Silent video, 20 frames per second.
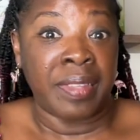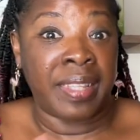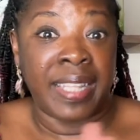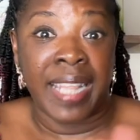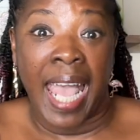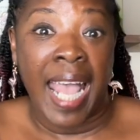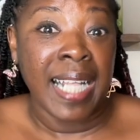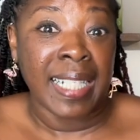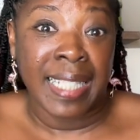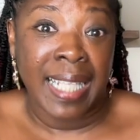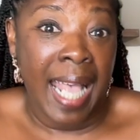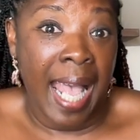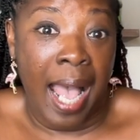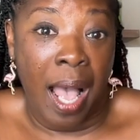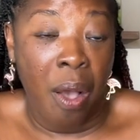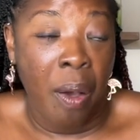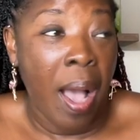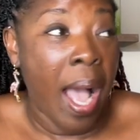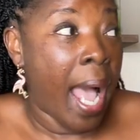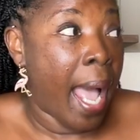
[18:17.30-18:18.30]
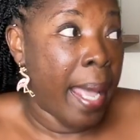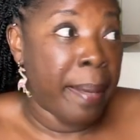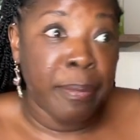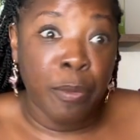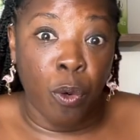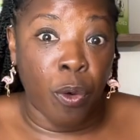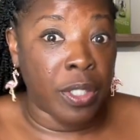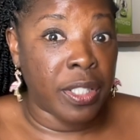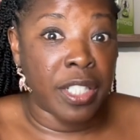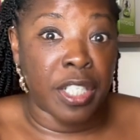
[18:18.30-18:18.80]
That's how I'm
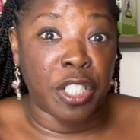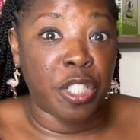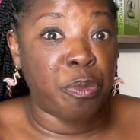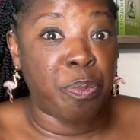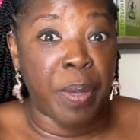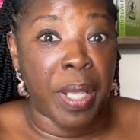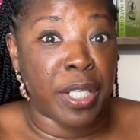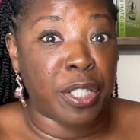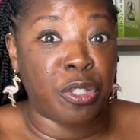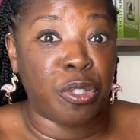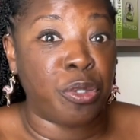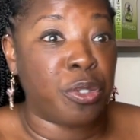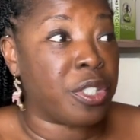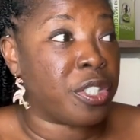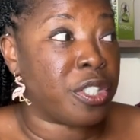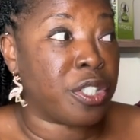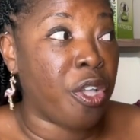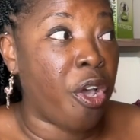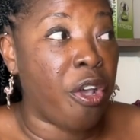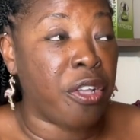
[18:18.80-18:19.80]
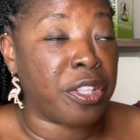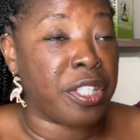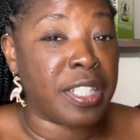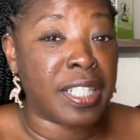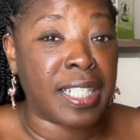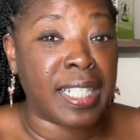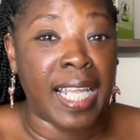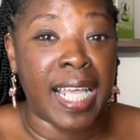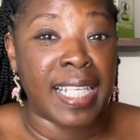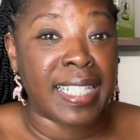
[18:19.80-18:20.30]
going to expect you to start this
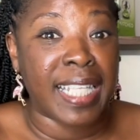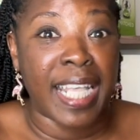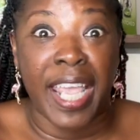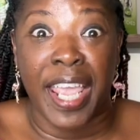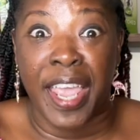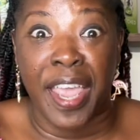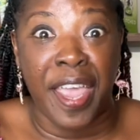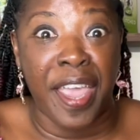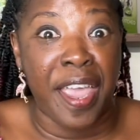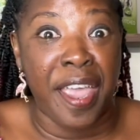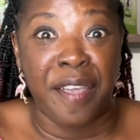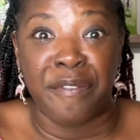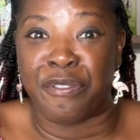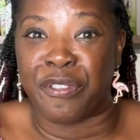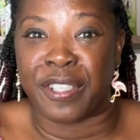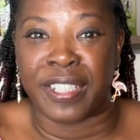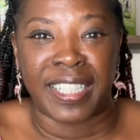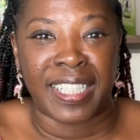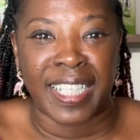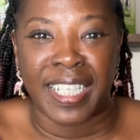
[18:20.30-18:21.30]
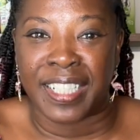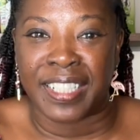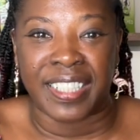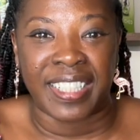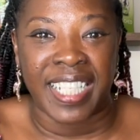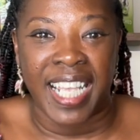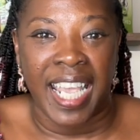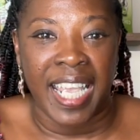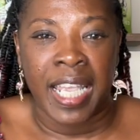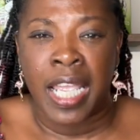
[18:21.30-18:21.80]
class every single
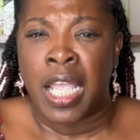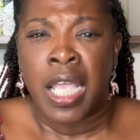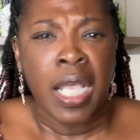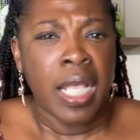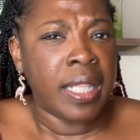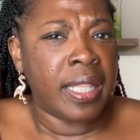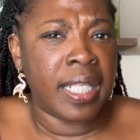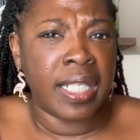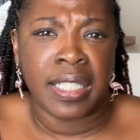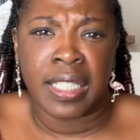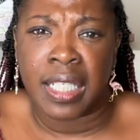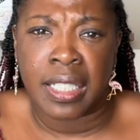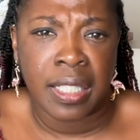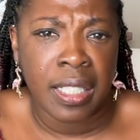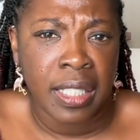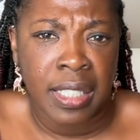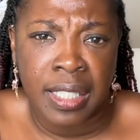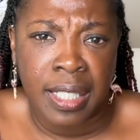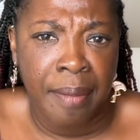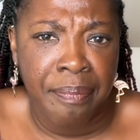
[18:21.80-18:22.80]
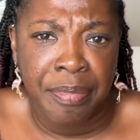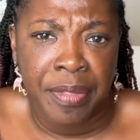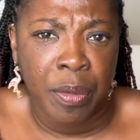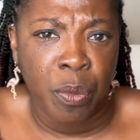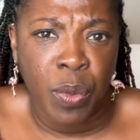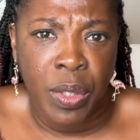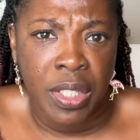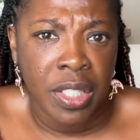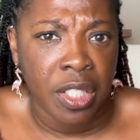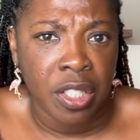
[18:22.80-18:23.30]
day. This isn't something
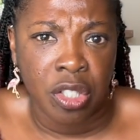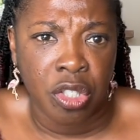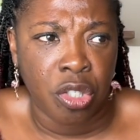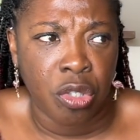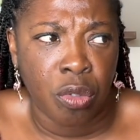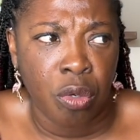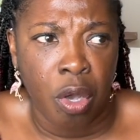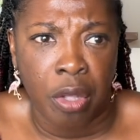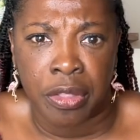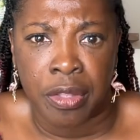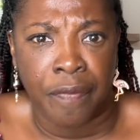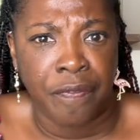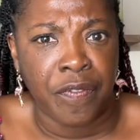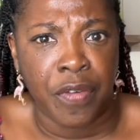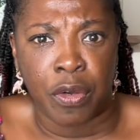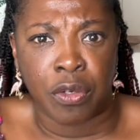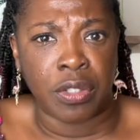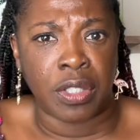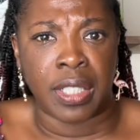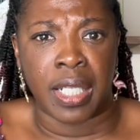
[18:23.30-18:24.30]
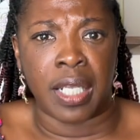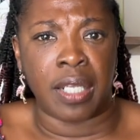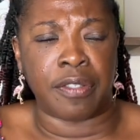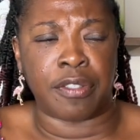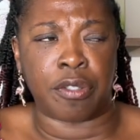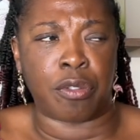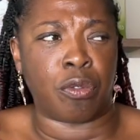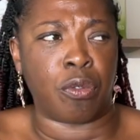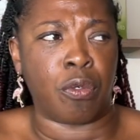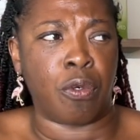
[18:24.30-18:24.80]
we just do on the first day of
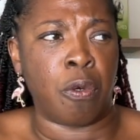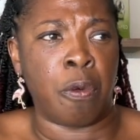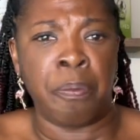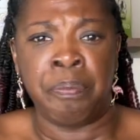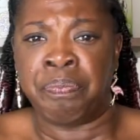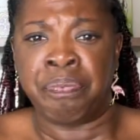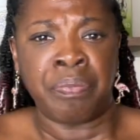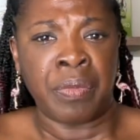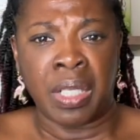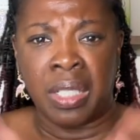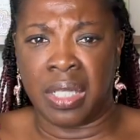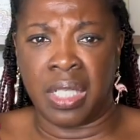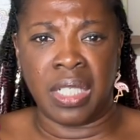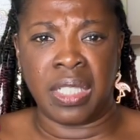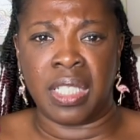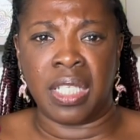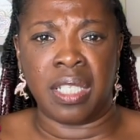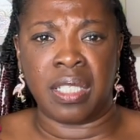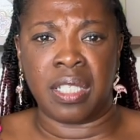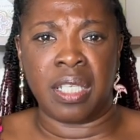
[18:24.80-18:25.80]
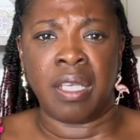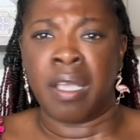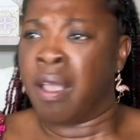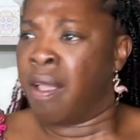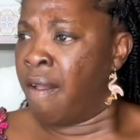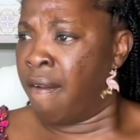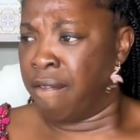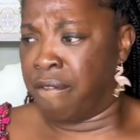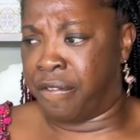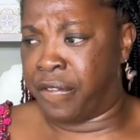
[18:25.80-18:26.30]
school. This isn't
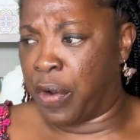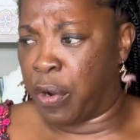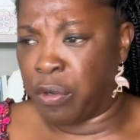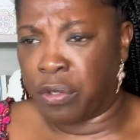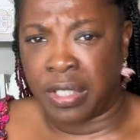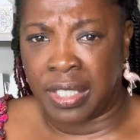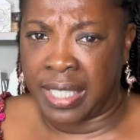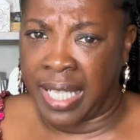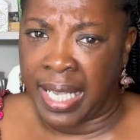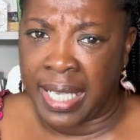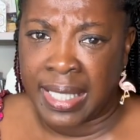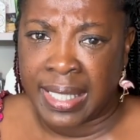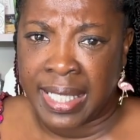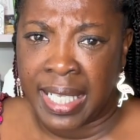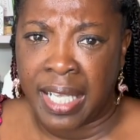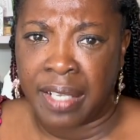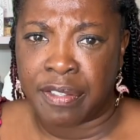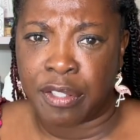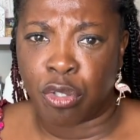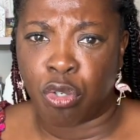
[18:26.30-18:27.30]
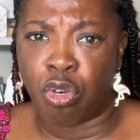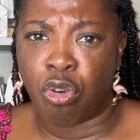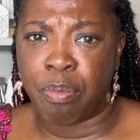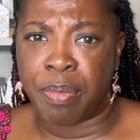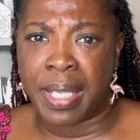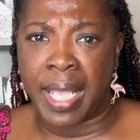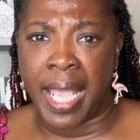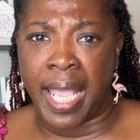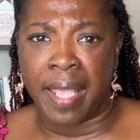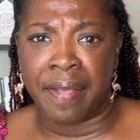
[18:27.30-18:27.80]
first, second day of school
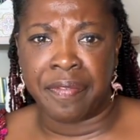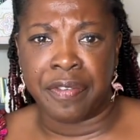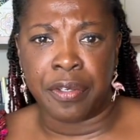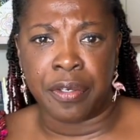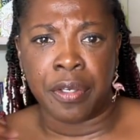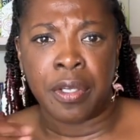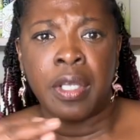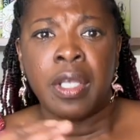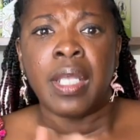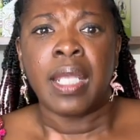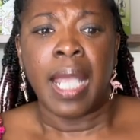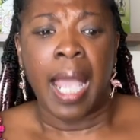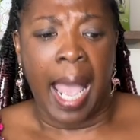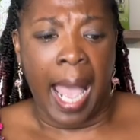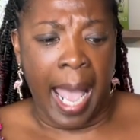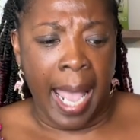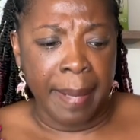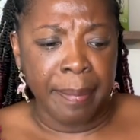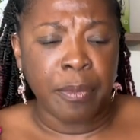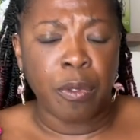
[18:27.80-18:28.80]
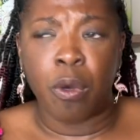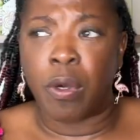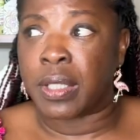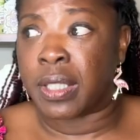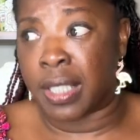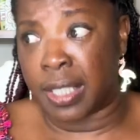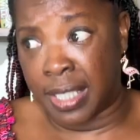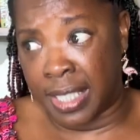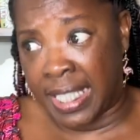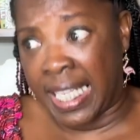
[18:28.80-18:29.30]
behavior. I'm going
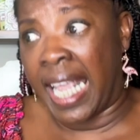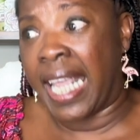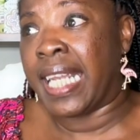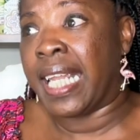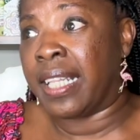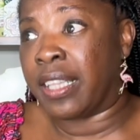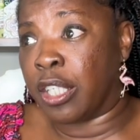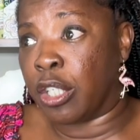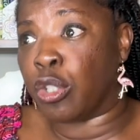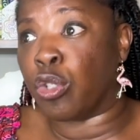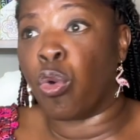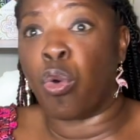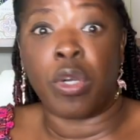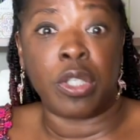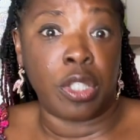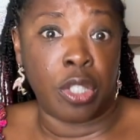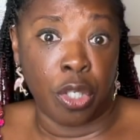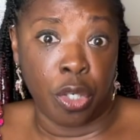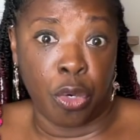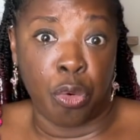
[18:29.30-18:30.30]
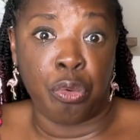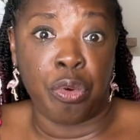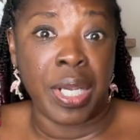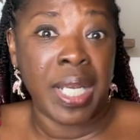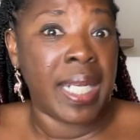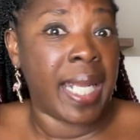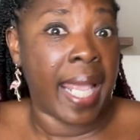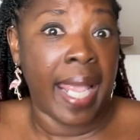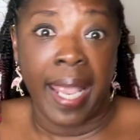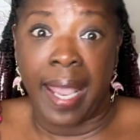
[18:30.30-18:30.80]
to stand at the door to
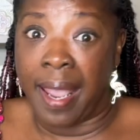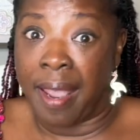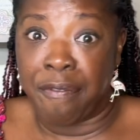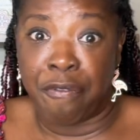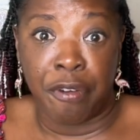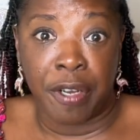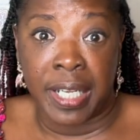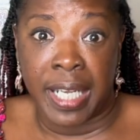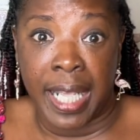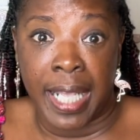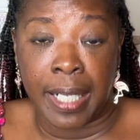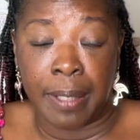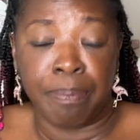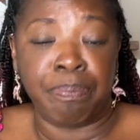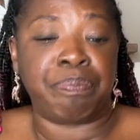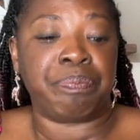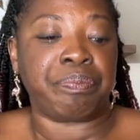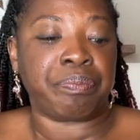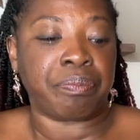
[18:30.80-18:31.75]
greet every day,